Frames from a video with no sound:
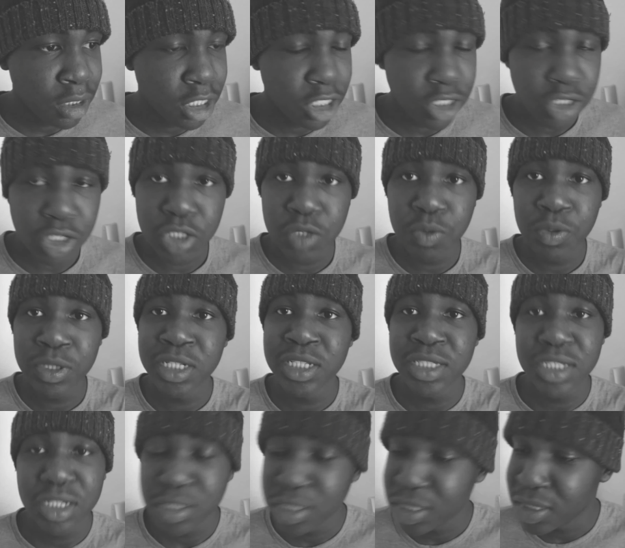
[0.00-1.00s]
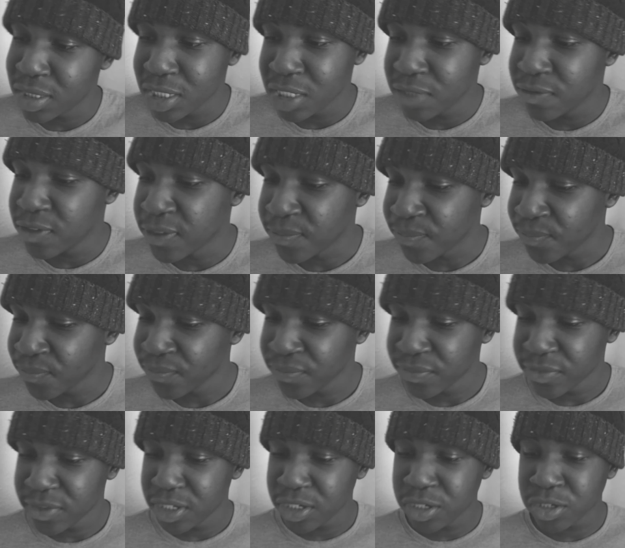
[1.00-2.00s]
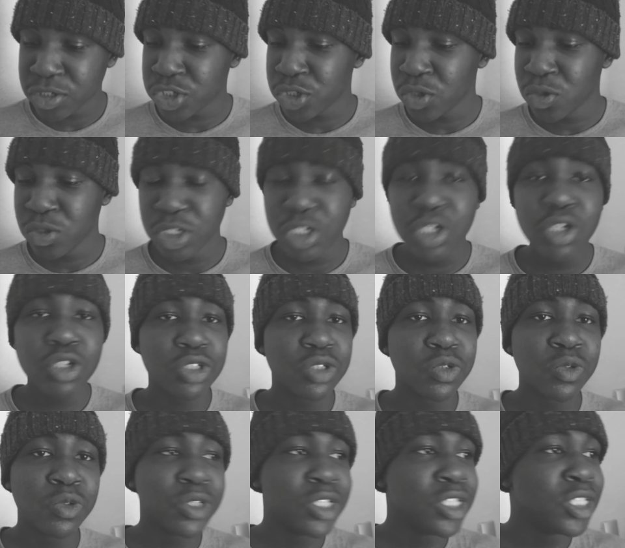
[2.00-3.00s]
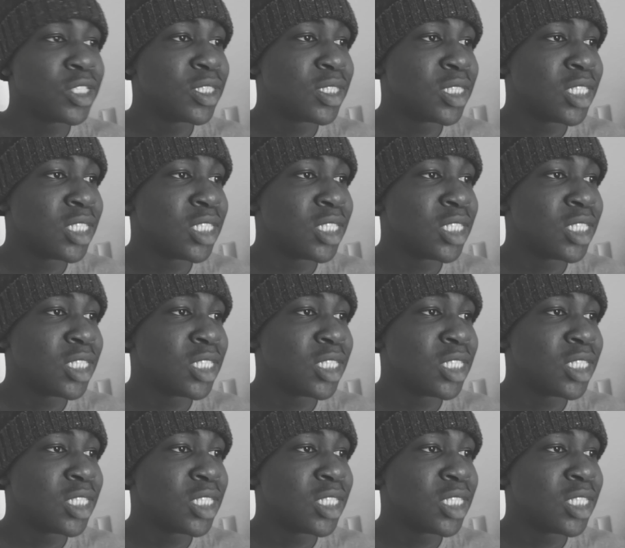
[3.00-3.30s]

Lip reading: is because of what they see on the TV. You got all these